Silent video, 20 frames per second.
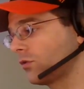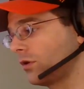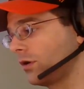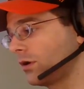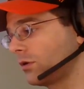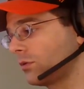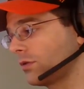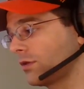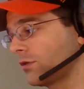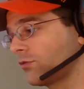
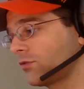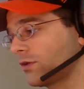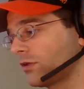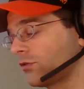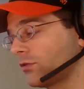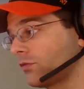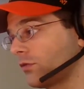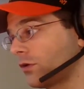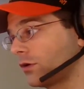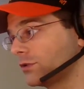lawyer with a
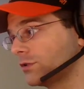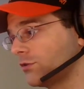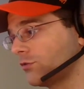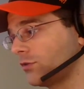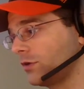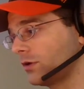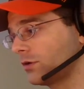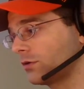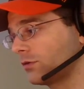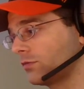sense of
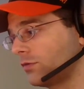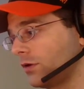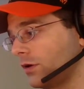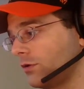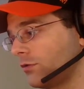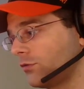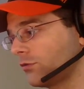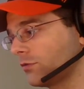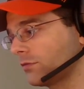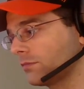urgency in her
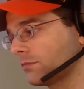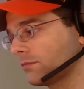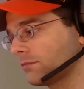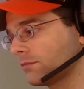voice.